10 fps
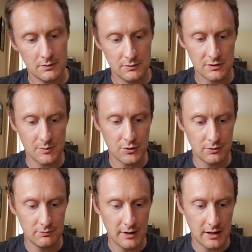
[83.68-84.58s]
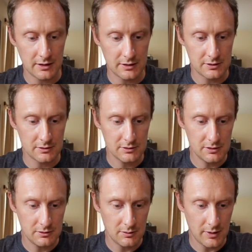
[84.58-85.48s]
Simple, elegant
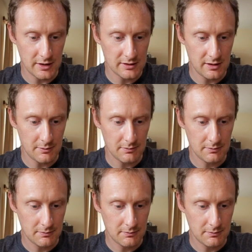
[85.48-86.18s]
solution, a battery strap.